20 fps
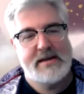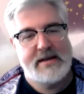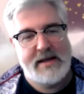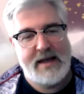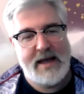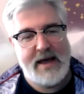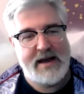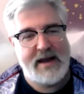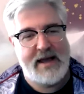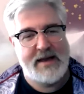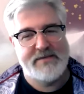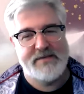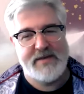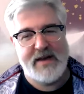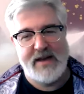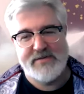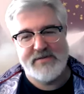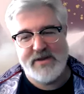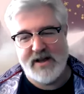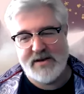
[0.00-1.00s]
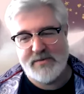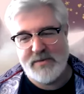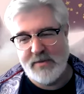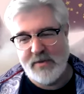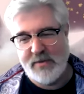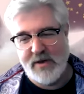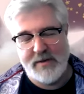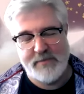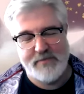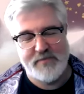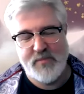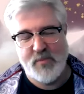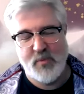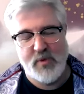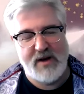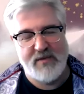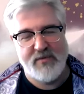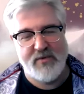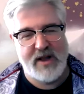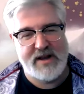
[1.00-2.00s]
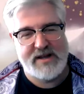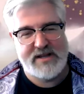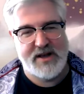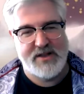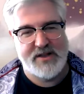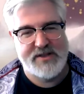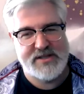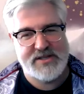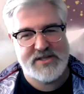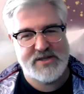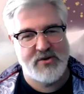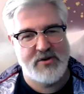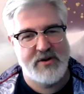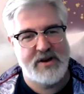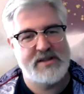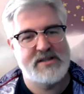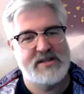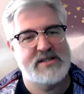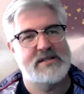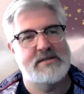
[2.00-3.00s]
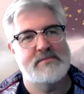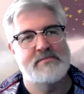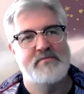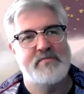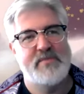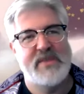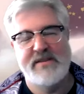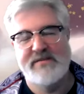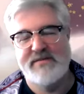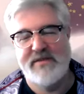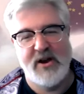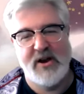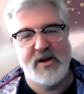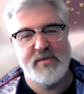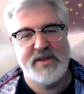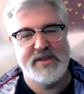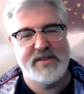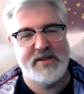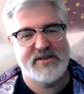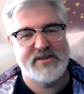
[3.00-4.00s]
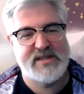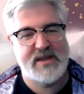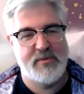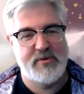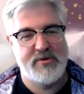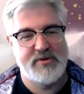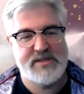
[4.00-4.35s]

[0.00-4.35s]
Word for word: And I've I've talked to people uh, whenever I tell these stories, invariably there's someone